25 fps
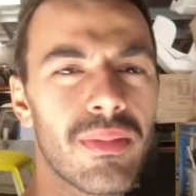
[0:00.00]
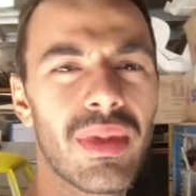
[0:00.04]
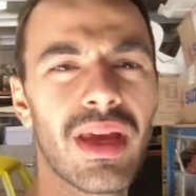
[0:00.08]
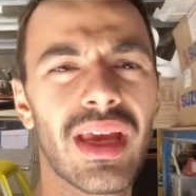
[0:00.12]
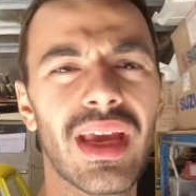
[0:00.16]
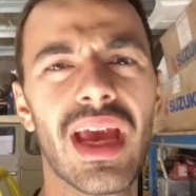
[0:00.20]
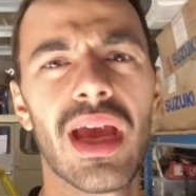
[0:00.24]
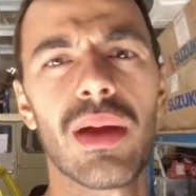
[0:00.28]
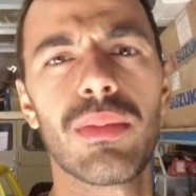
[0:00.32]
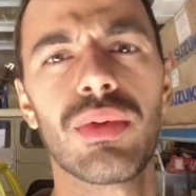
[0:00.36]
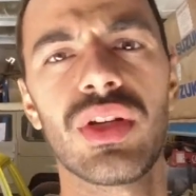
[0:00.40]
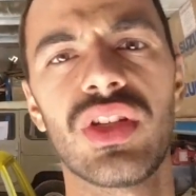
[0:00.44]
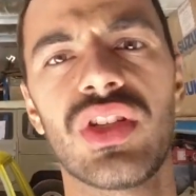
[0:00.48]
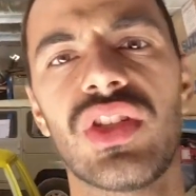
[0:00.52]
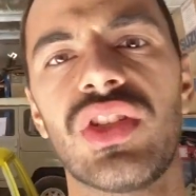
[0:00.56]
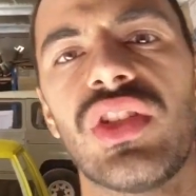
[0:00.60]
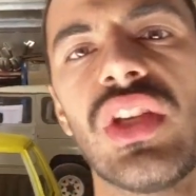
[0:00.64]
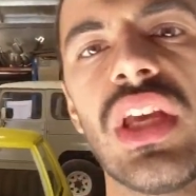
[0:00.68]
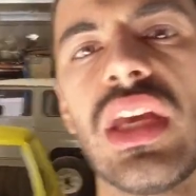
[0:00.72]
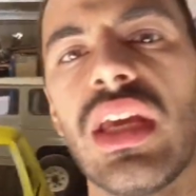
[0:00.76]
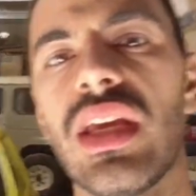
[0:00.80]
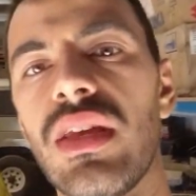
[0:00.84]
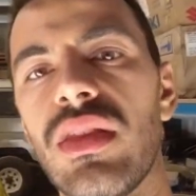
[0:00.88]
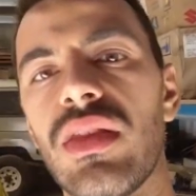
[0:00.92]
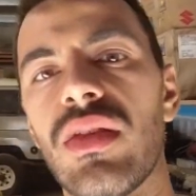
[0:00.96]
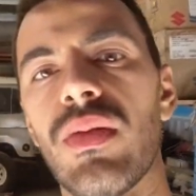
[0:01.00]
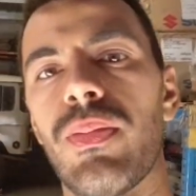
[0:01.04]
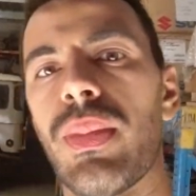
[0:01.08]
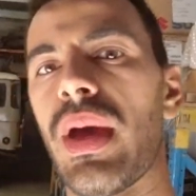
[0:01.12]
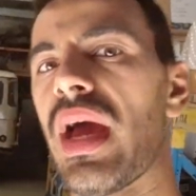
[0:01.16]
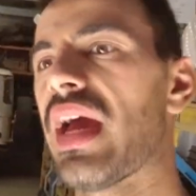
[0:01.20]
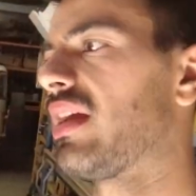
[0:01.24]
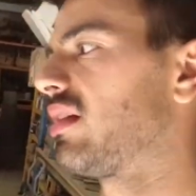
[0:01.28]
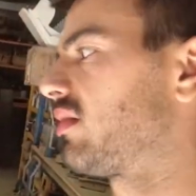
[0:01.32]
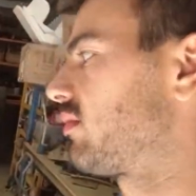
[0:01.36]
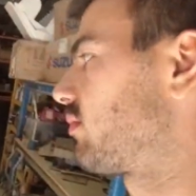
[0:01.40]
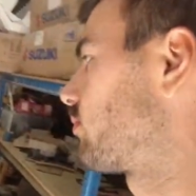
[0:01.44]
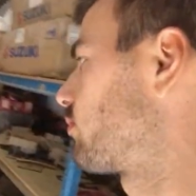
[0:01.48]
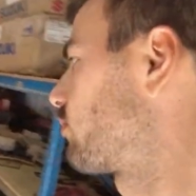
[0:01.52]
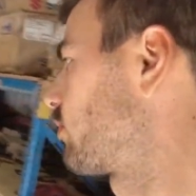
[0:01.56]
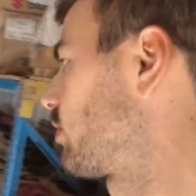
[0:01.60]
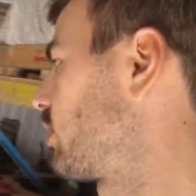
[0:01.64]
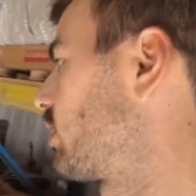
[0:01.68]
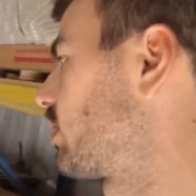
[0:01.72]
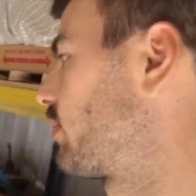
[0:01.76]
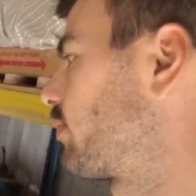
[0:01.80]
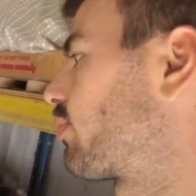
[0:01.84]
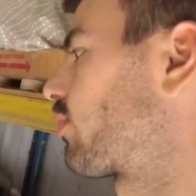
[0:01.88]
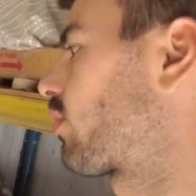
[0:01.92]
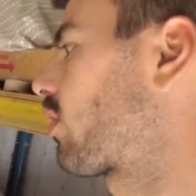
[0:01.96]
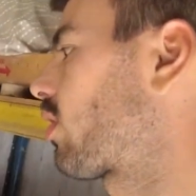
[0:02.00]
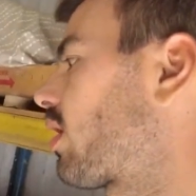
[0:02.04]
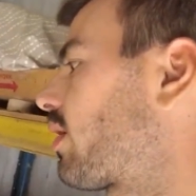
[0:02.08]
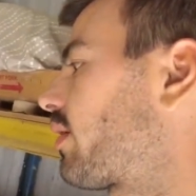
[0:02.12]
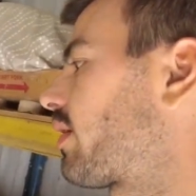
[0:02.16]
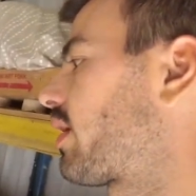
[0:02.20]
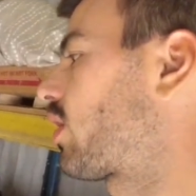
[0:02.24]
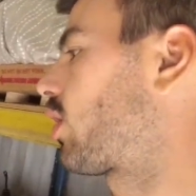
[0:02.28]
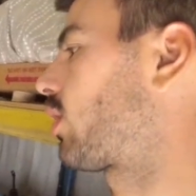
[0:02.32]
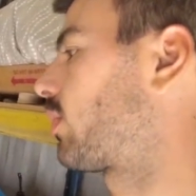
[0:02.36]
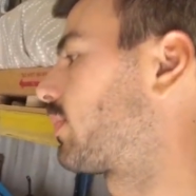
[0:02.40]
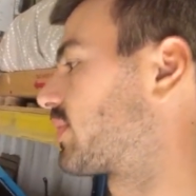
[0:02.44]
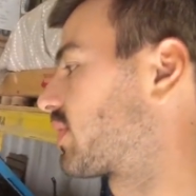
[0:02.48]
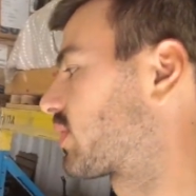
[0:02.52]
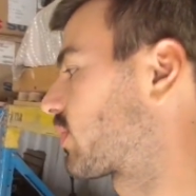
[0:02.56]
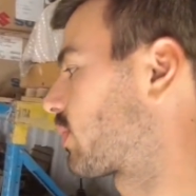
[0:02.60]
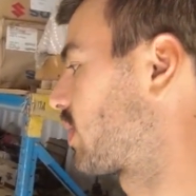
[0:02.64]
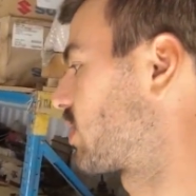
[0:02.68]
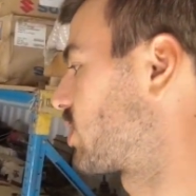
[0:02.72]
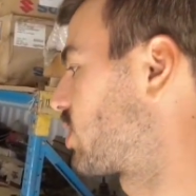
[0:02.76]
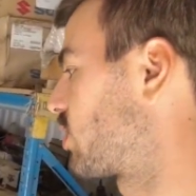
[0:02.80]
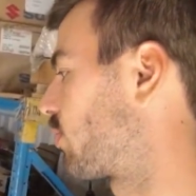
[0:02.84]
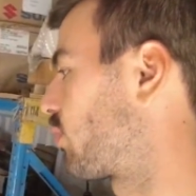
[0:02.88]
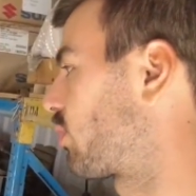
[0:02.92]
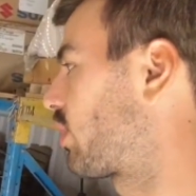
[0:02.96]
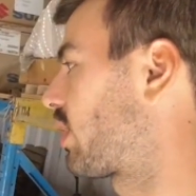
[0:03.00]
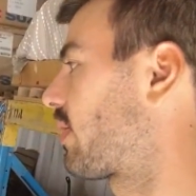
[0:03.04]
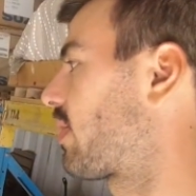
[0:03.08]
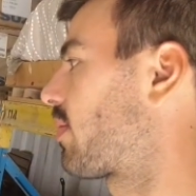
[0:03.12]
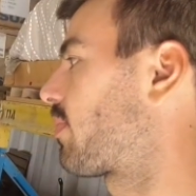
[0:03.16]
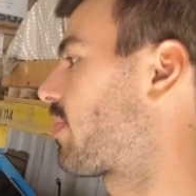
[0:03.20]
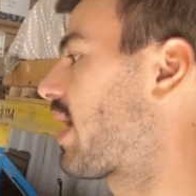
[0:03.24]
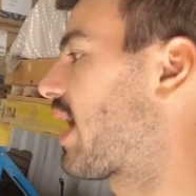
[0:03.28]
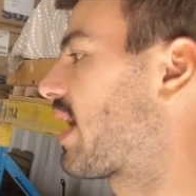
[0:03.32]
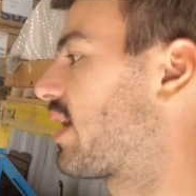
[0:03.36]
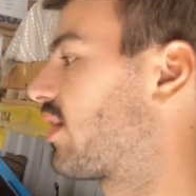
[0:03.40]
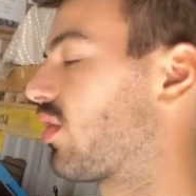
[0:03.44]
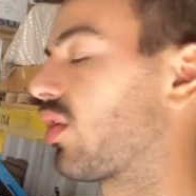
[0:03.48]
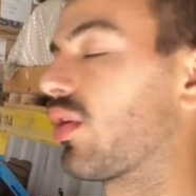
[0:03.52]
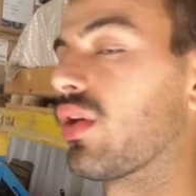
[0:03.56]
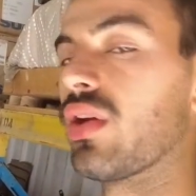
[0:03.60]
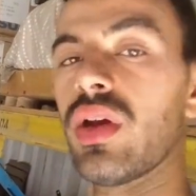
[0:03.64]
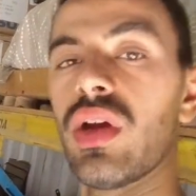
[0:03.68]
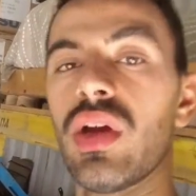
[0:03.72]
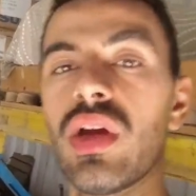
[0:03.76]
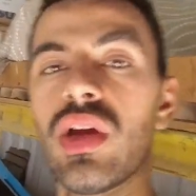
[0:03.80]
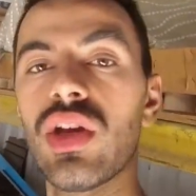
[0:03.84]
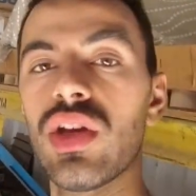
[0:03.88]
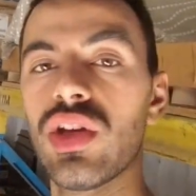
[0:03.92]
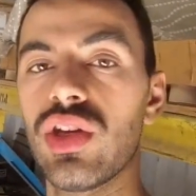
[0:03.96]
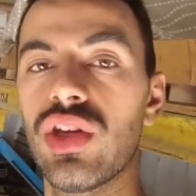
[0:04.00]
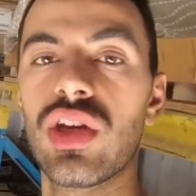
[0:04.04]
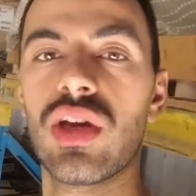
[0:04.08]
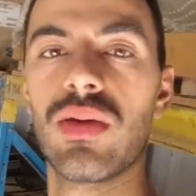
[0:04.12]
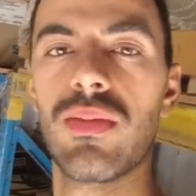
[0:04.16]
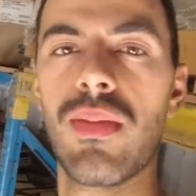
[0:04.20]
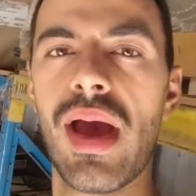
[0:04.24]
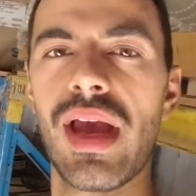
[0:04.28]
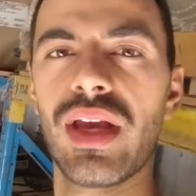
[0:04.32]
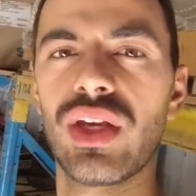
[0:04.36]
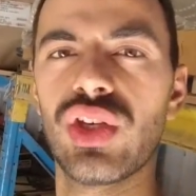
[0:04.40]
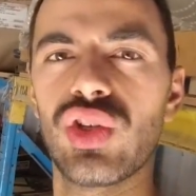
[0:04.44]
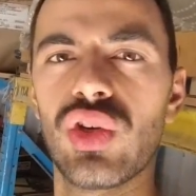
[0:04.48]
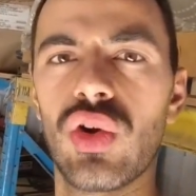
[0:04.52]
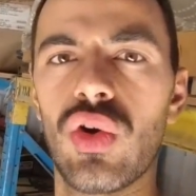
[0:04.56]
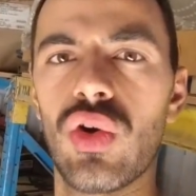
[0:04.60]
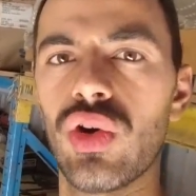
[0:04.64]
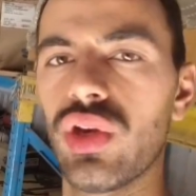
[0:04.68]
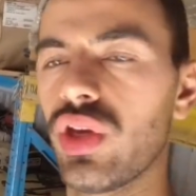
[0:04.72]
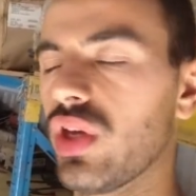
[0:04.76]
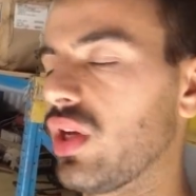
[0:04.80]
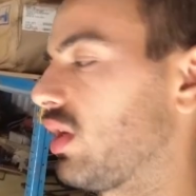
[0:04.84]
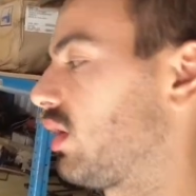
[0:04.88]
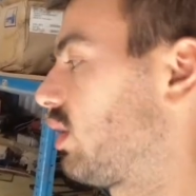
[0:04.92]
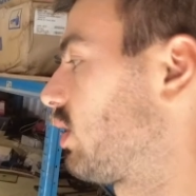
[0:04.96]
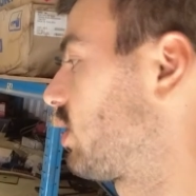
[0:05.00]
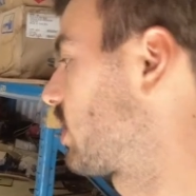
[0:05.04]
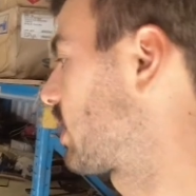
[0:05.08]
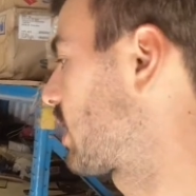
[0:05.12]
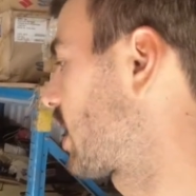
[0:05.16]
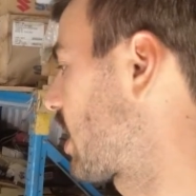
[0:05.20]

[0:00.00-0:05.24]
being able to see the paint really bright helps when you're putting the paint on. You can make sure you're